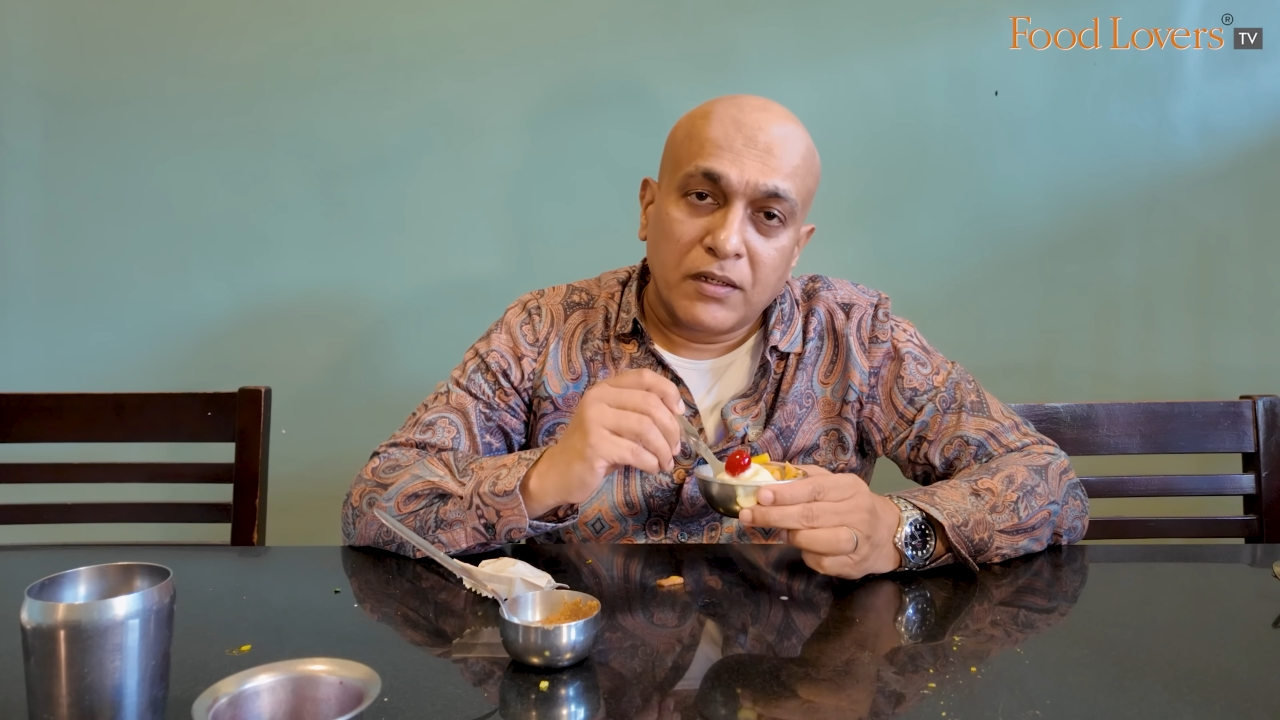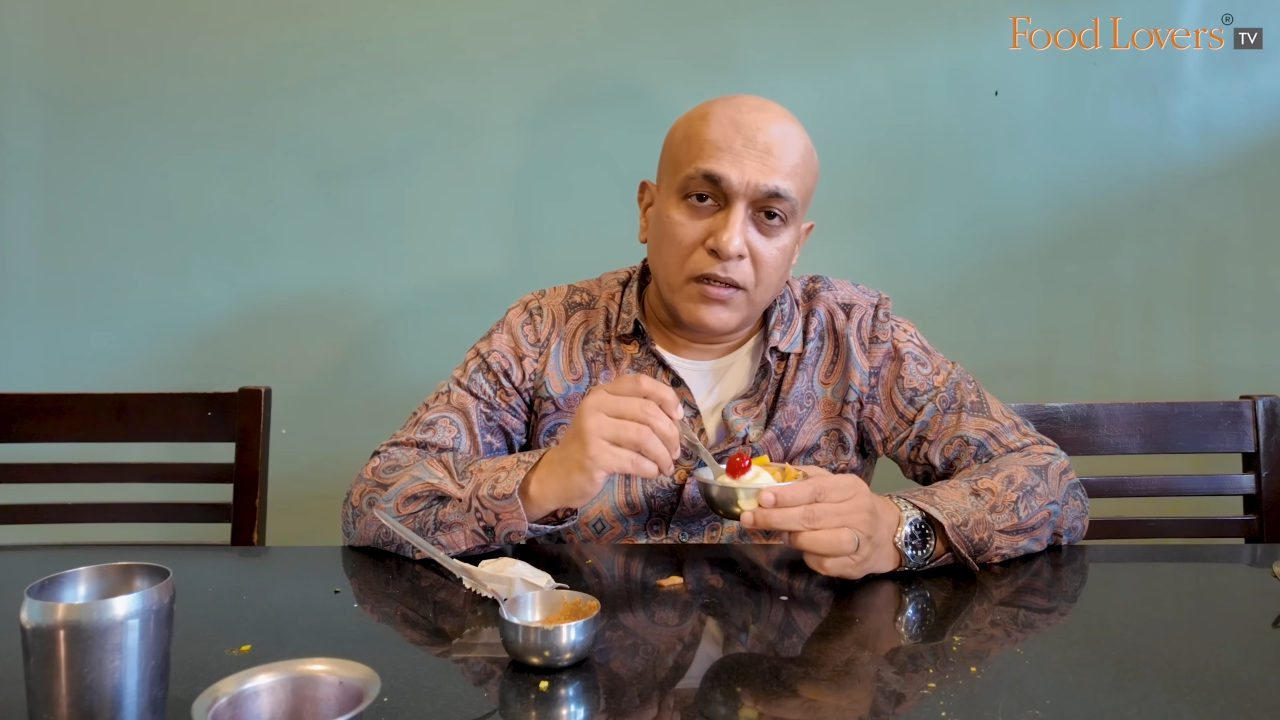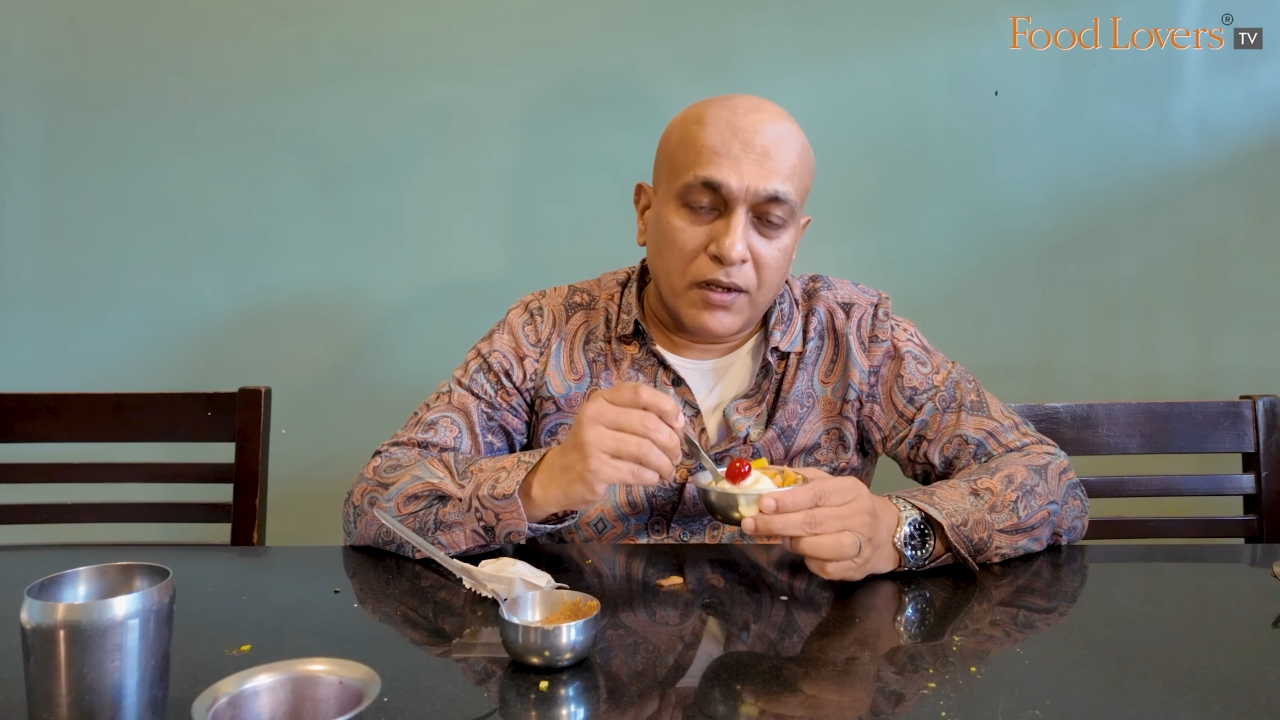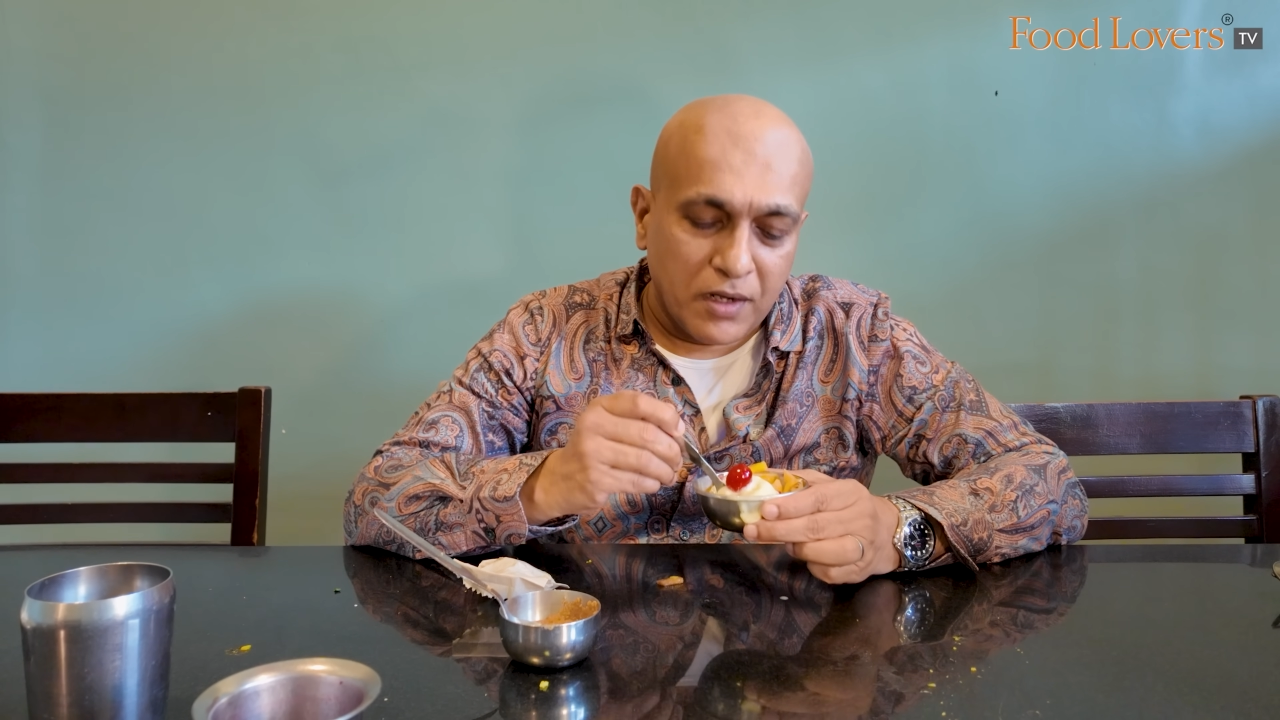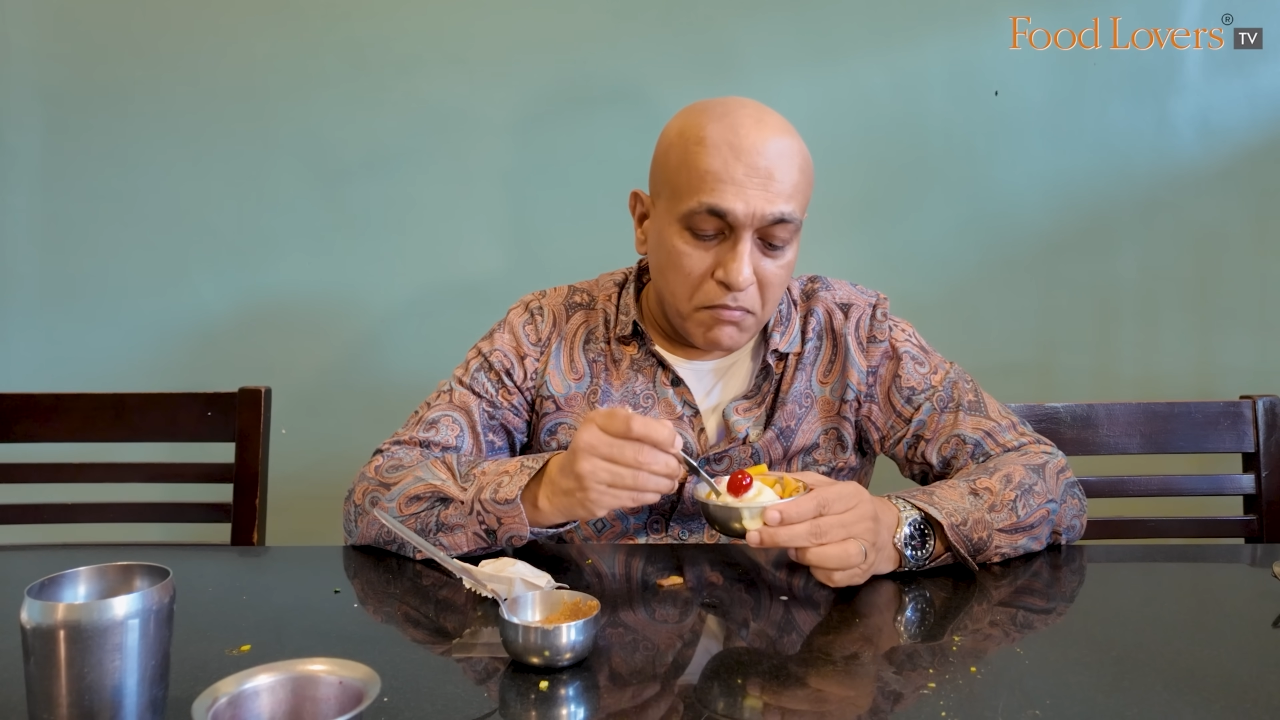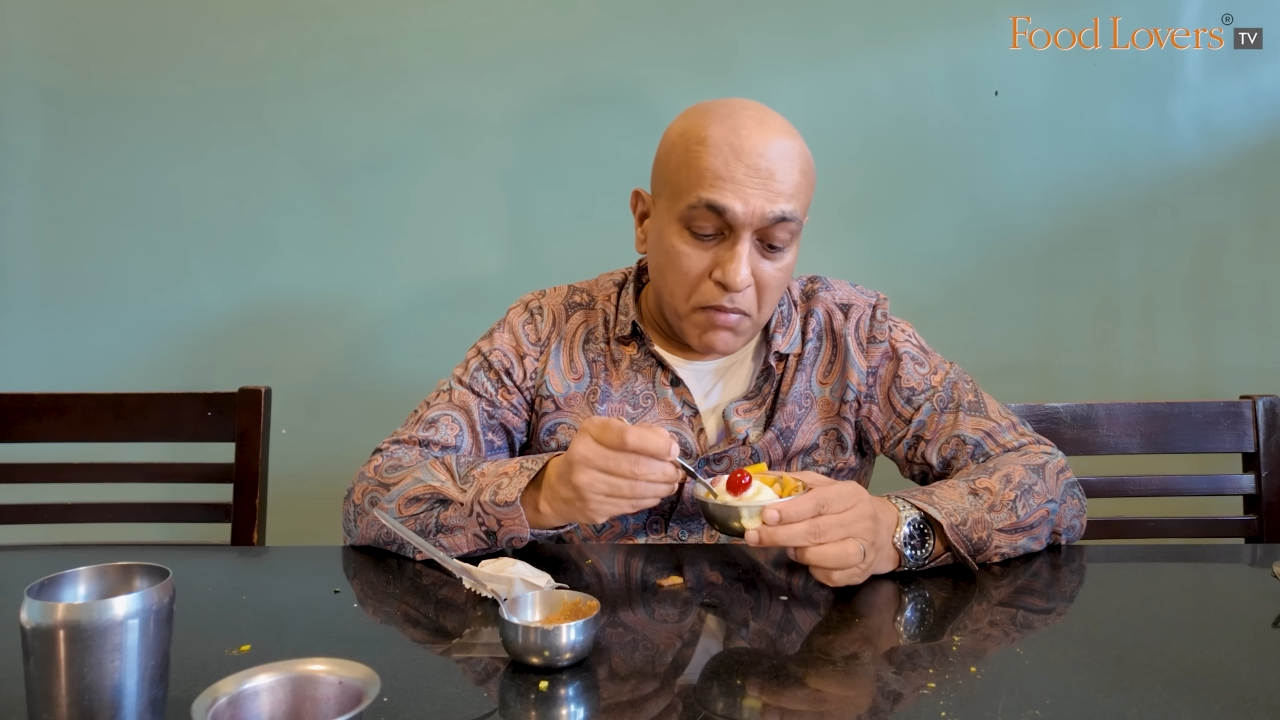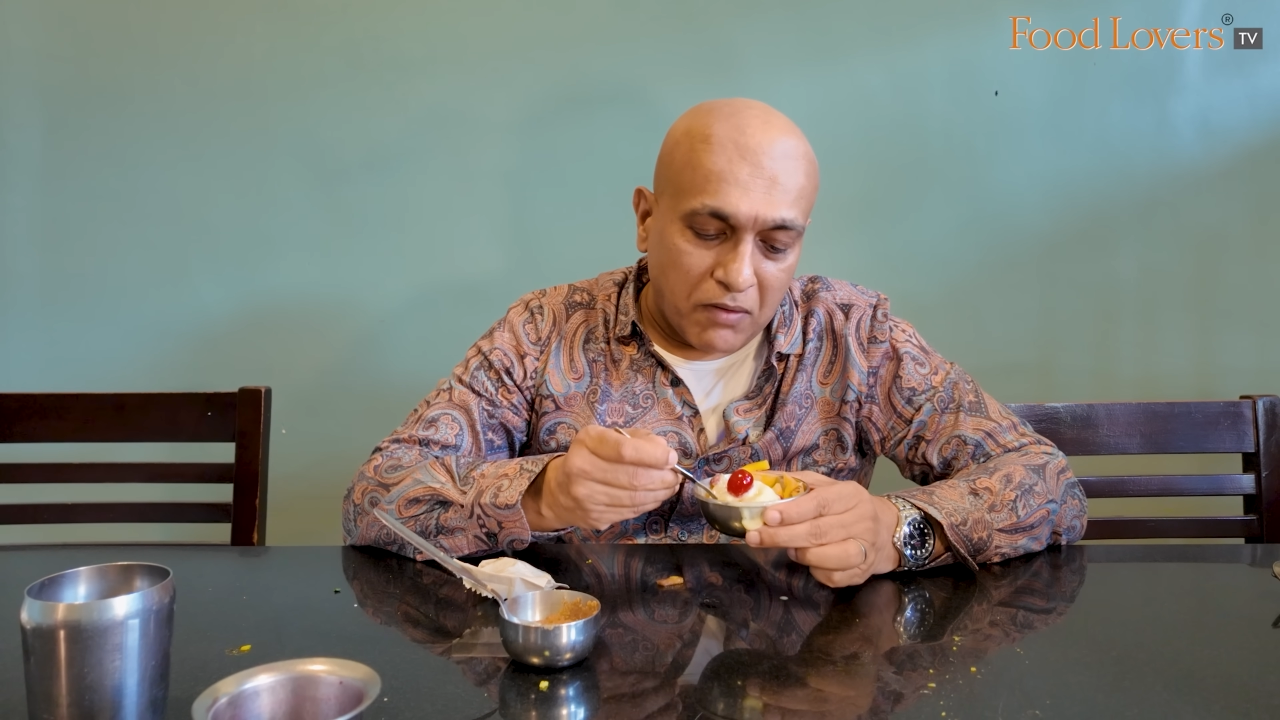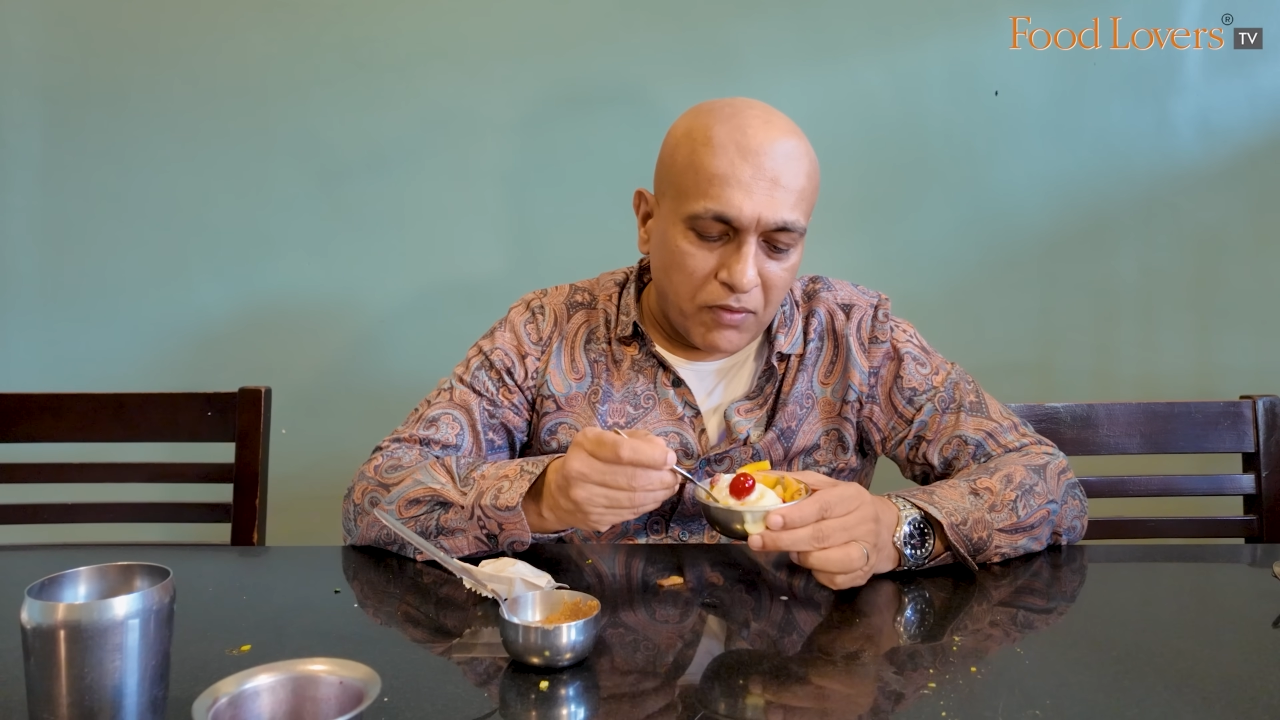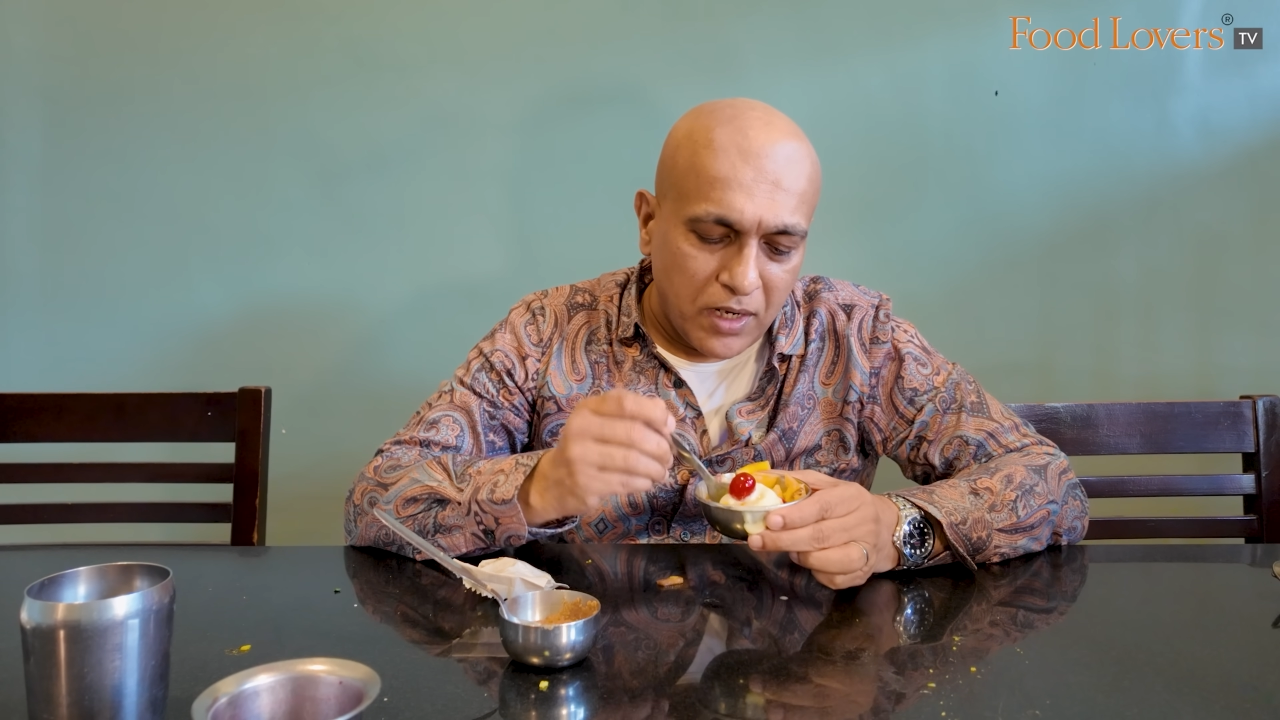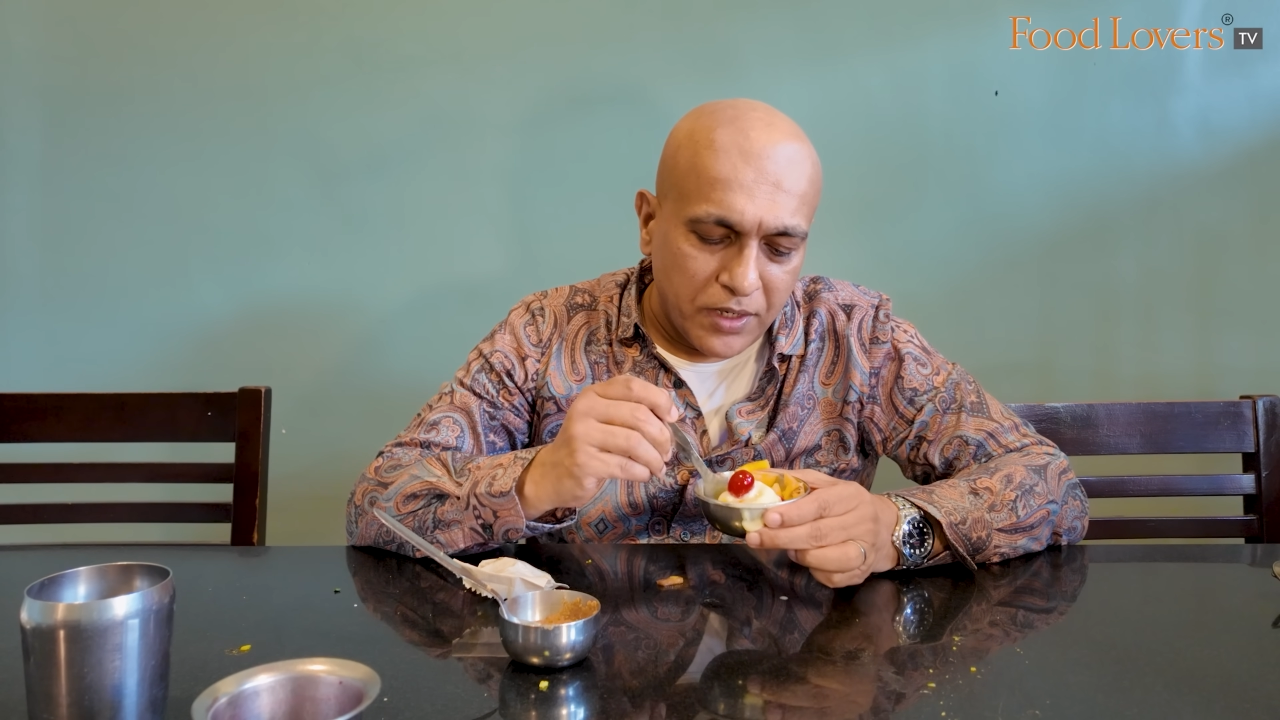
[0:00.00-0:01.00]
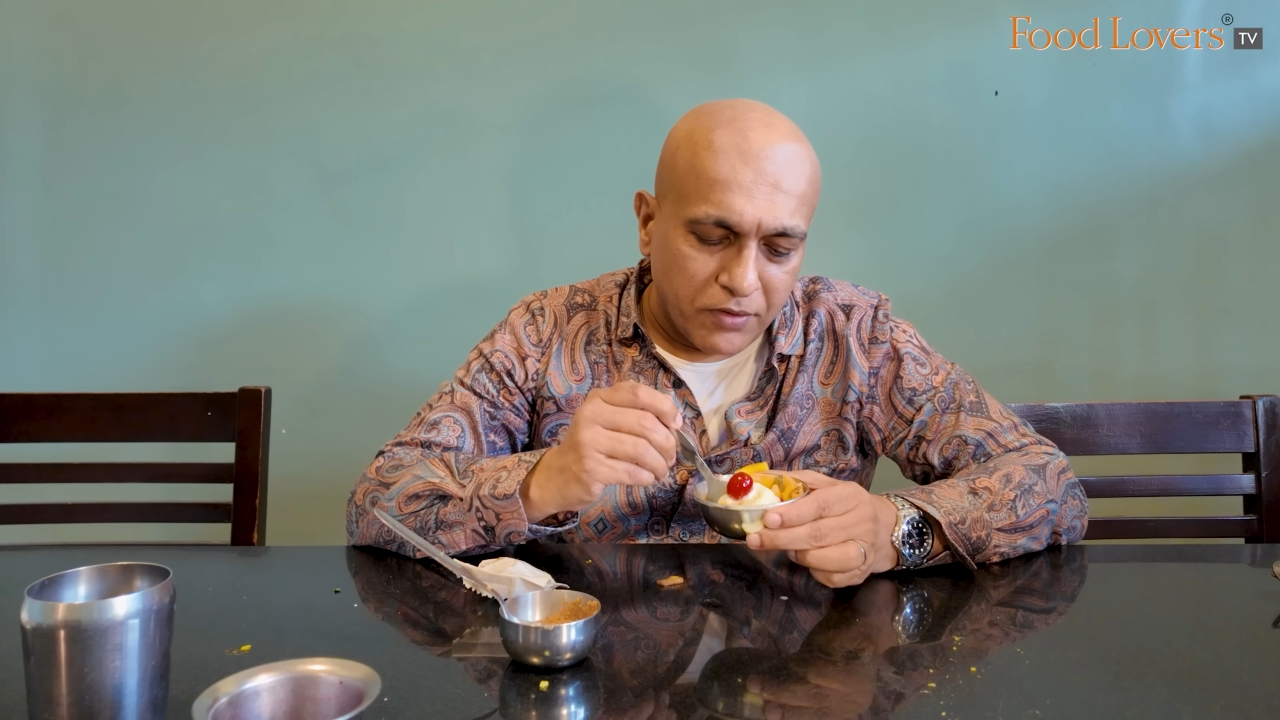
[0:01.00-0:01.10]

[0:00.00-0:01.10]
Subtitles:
here in Mavalli